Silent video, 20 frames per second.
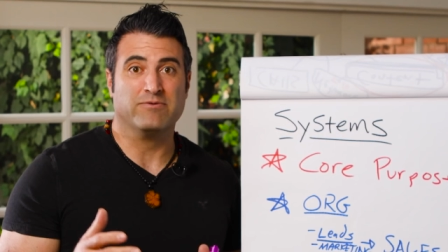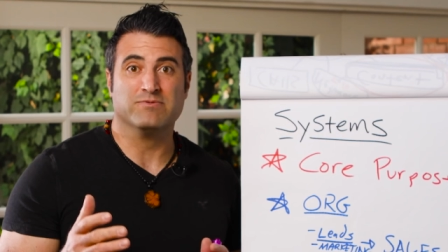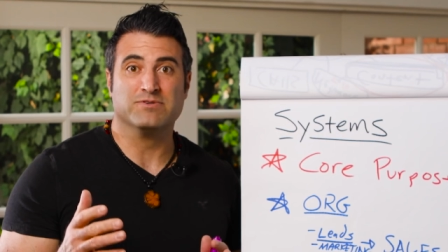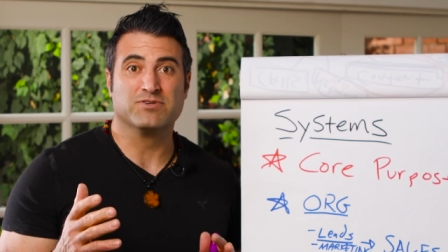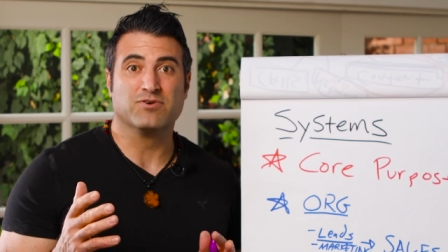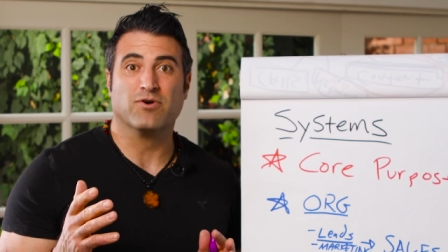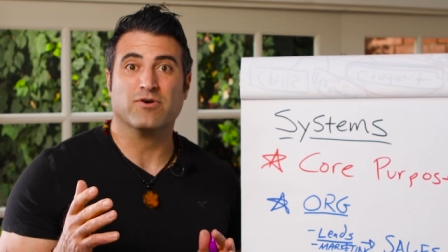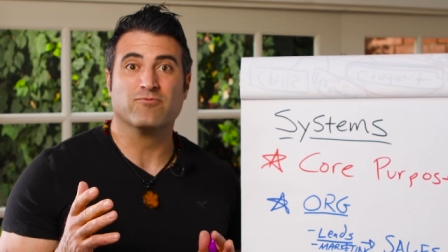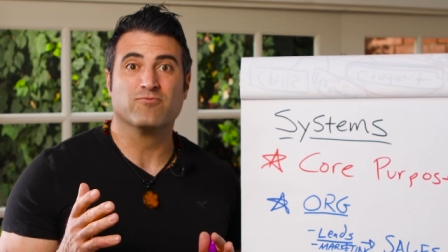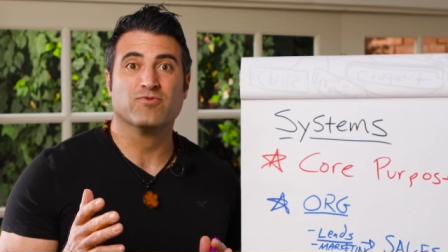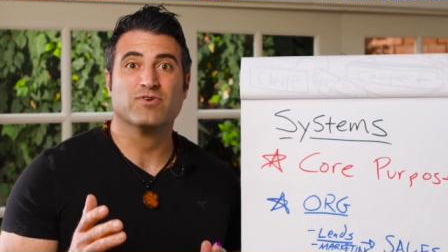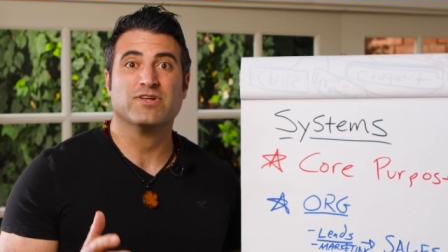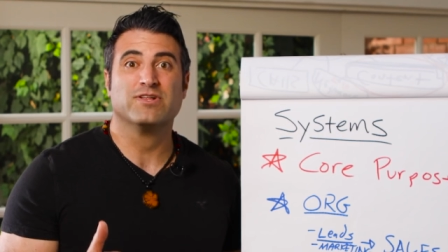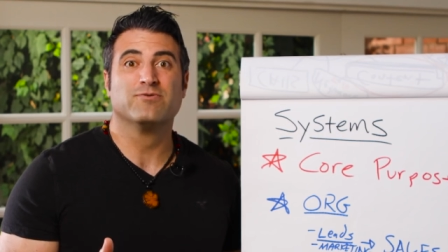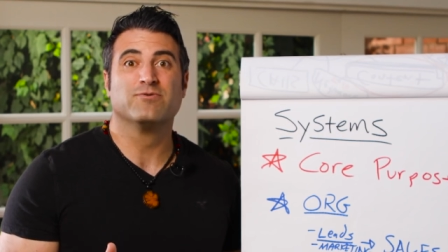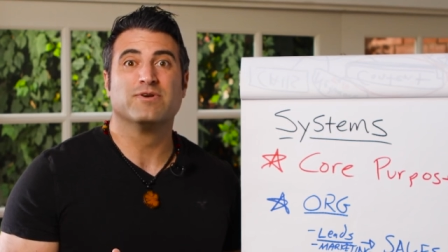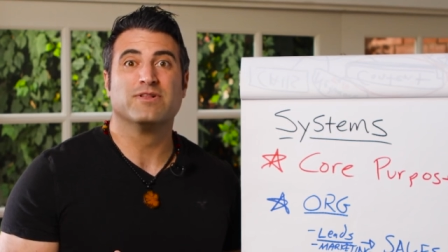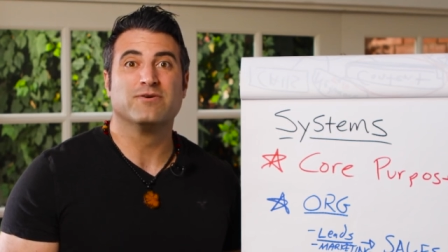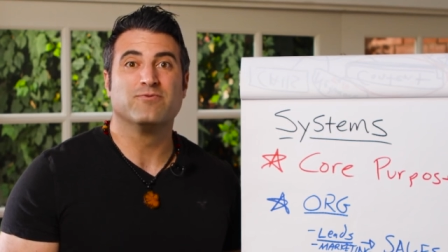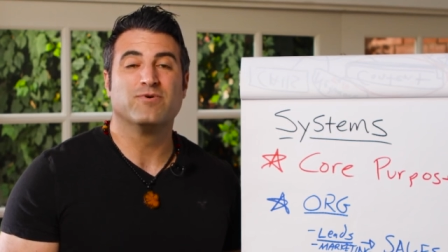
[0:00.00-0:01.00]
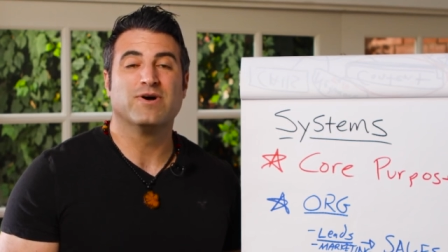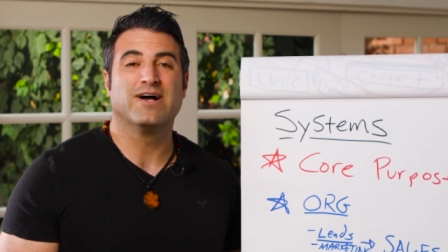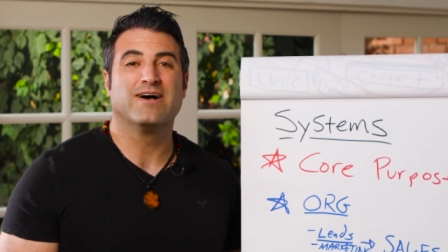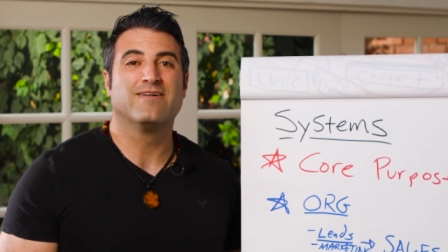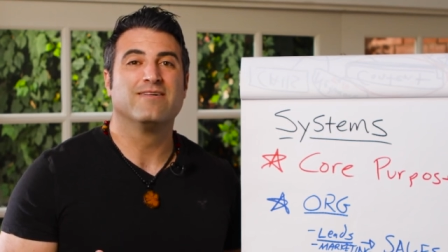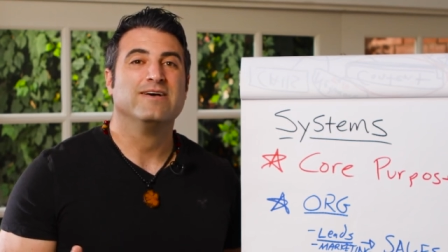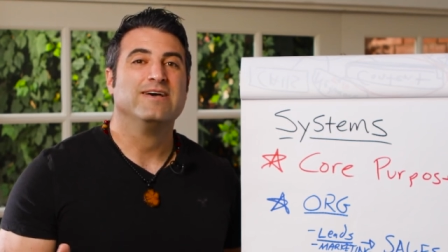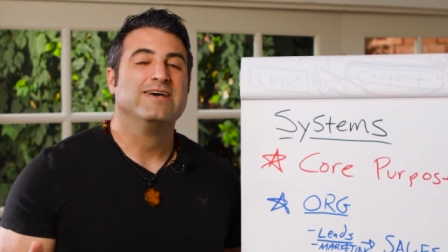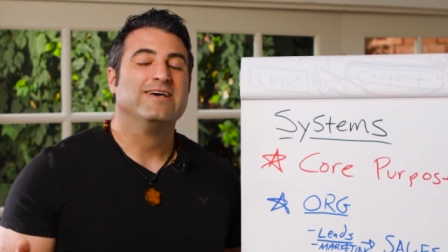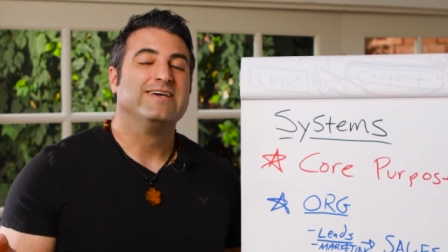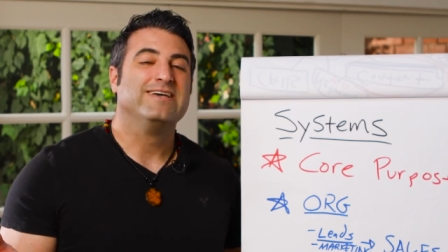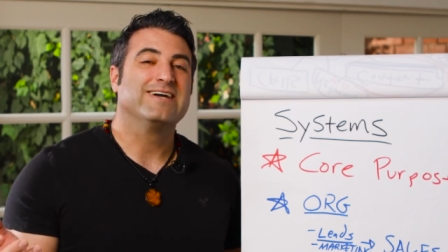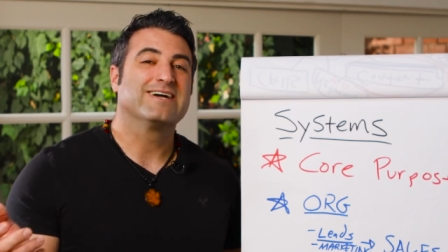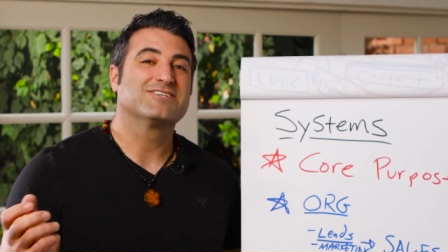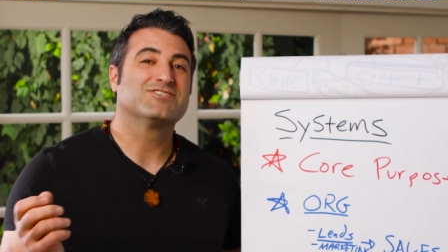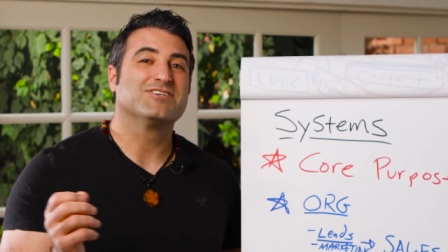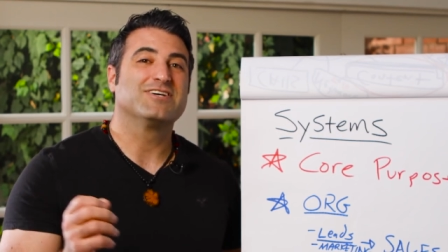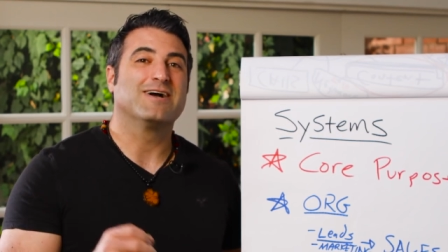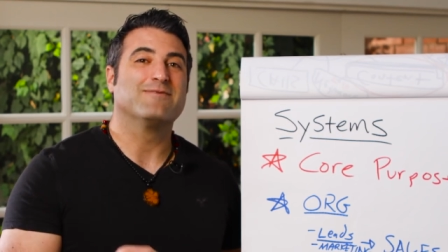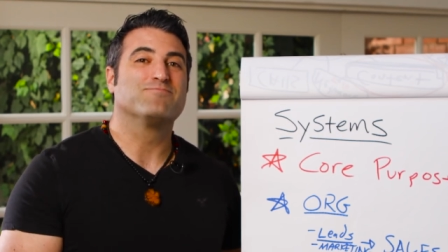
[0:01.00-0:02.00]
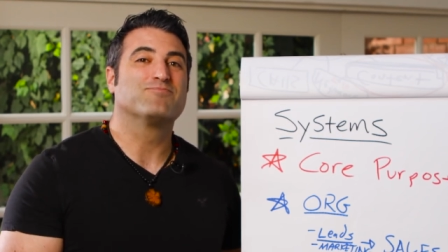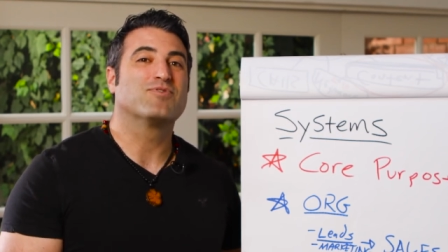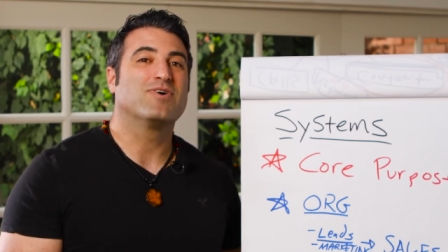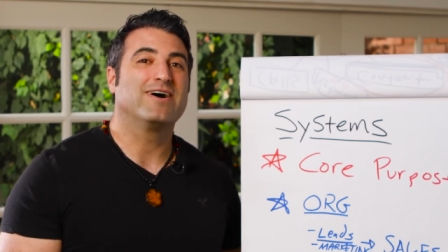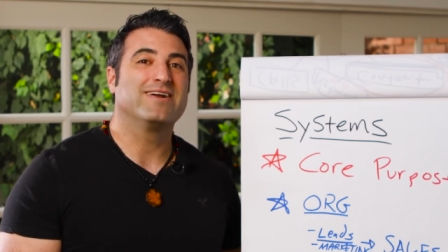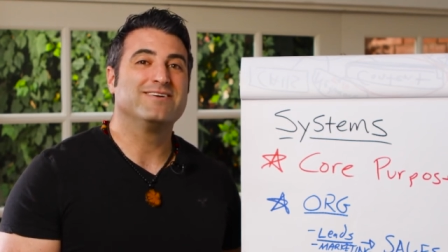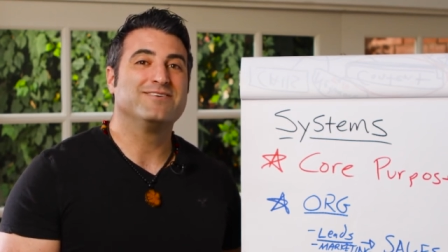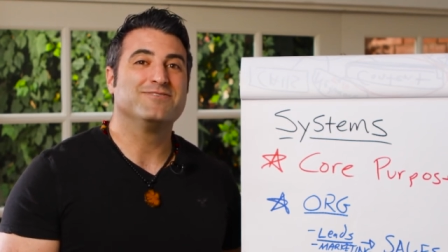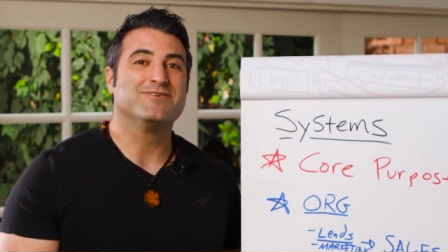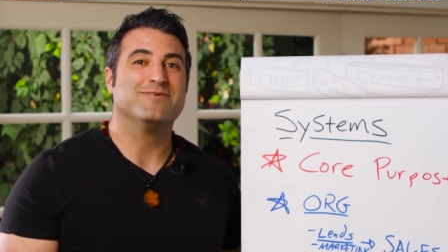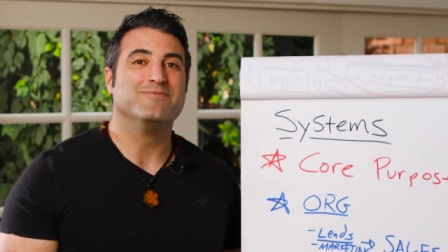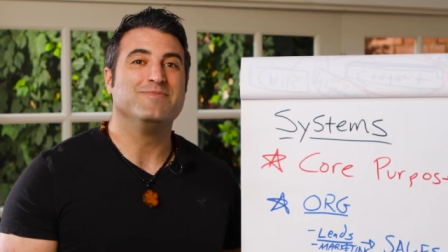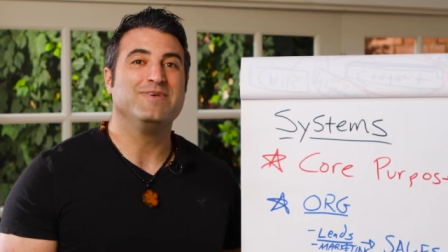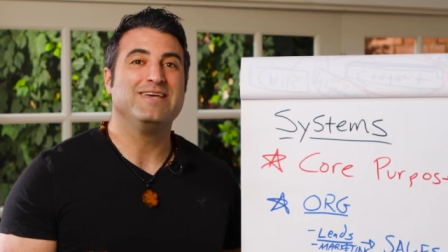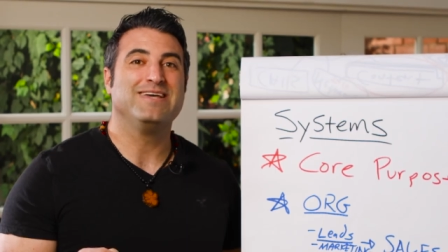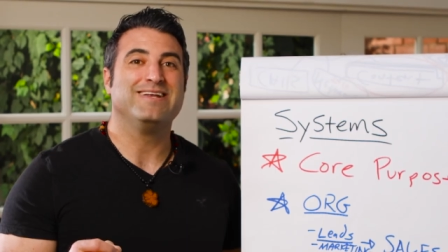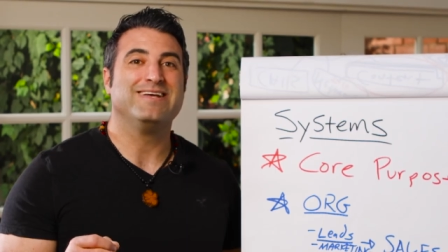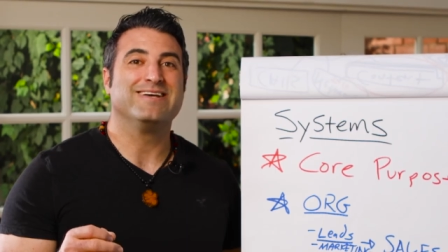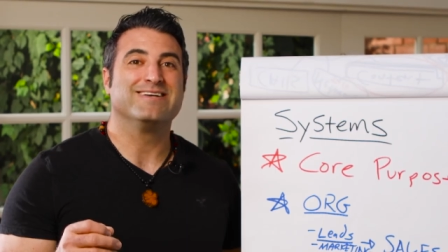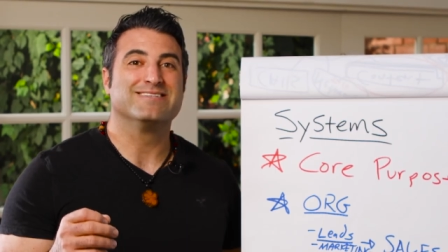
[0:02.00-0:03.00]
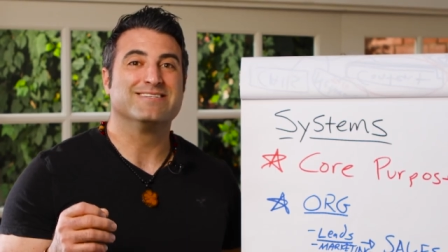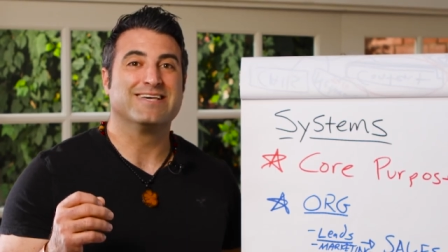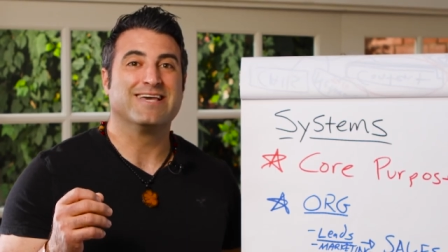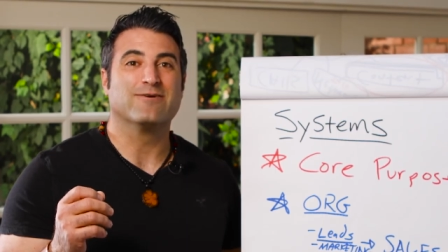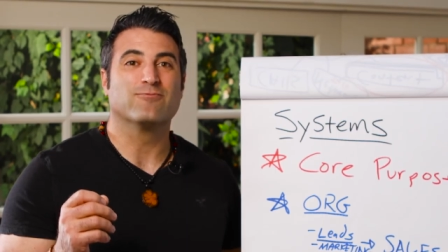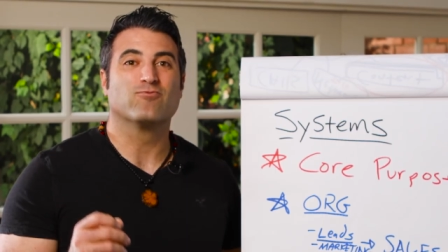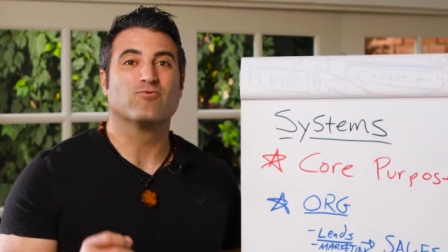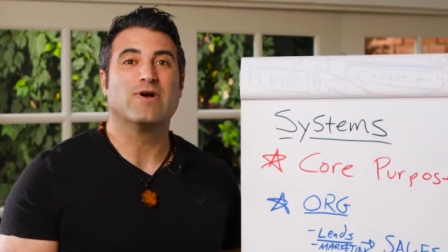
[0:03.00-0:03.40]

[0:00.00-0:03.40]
It was going really, really well. He actually got brought into a meeting to get